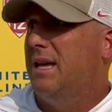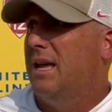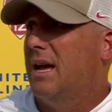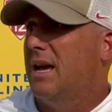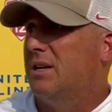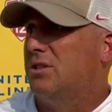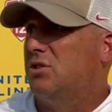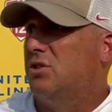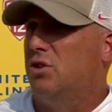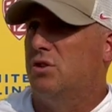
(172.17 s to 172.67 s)
Yeah,
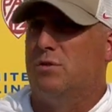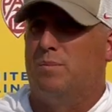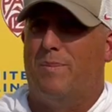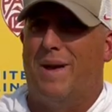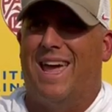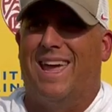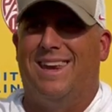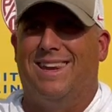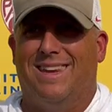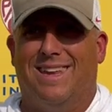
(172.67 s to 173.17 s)
ITS just
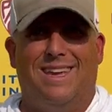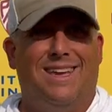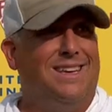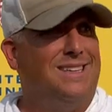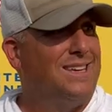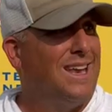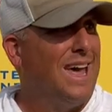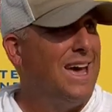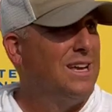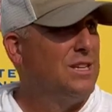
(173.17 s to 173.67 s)
banged
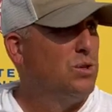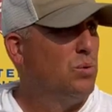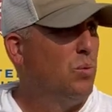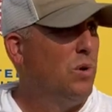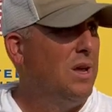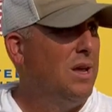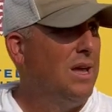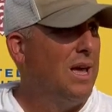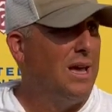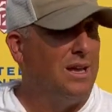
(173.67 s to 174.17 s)
knees last
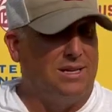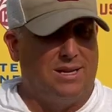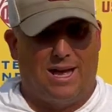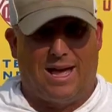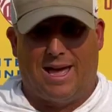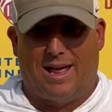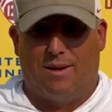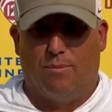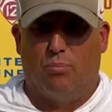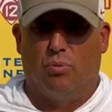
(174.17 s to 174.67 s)
week,
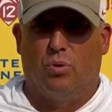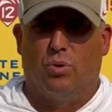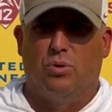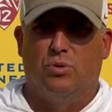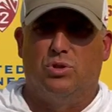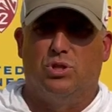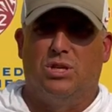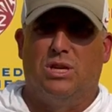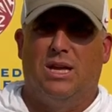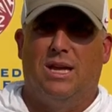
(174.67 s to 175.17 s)
had a
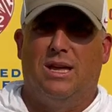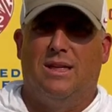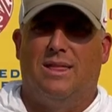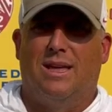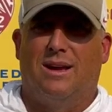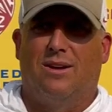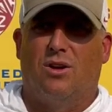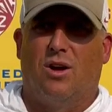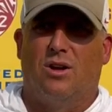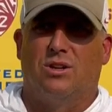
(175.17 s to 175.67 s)
bruised knee
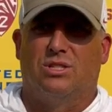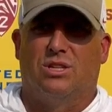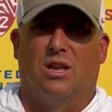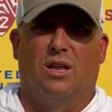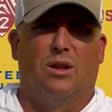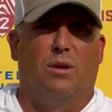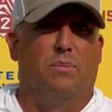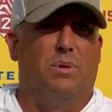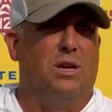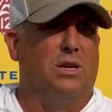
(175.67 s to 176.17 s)
that caused a
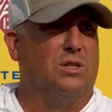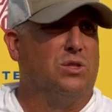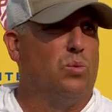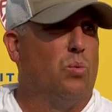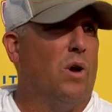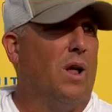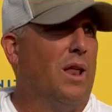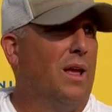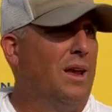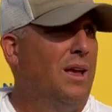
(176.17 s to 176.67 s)
little bit of
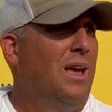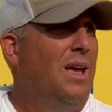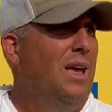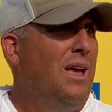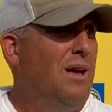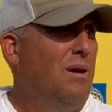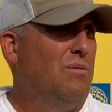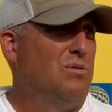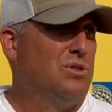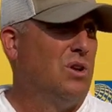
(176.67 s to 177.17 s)
swelling.
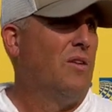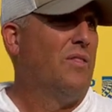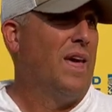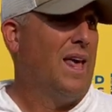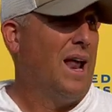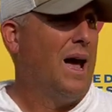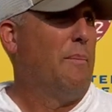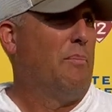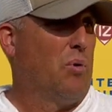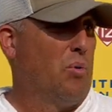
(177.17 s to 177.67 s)
It was on
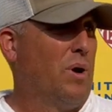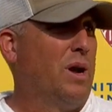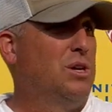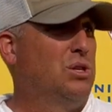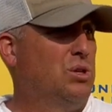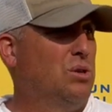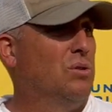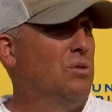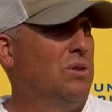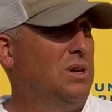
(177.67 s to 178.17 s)
that
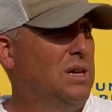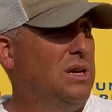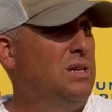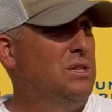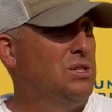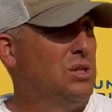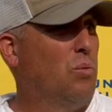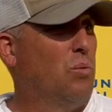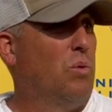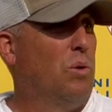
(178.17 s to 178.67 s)
operational knee,
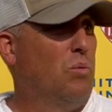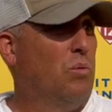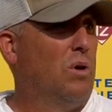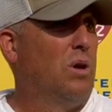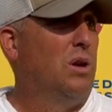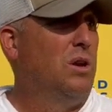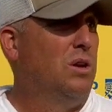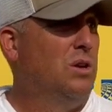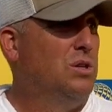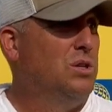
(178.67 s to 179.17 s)
so we
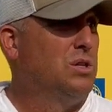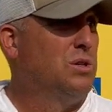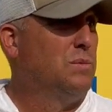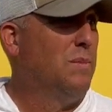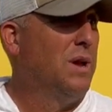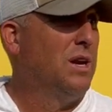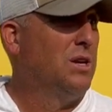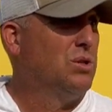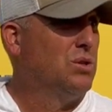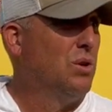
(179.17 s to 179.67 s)
wanted to just
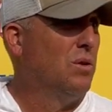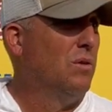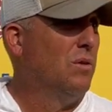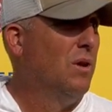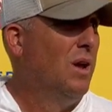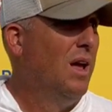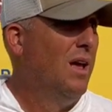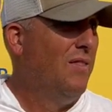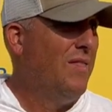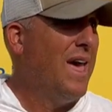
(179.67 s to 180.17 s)
make sure
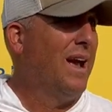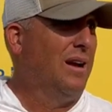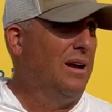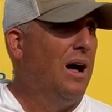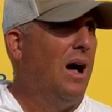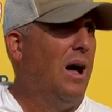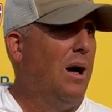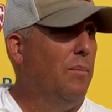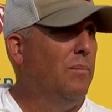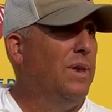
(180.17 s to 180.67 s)
that
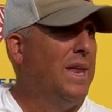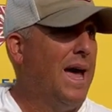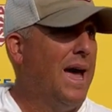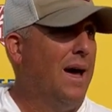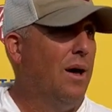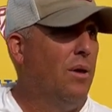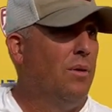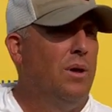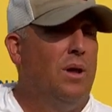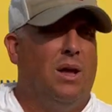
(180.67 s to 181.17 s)
calmed
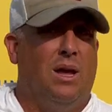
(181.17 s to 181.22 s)
down.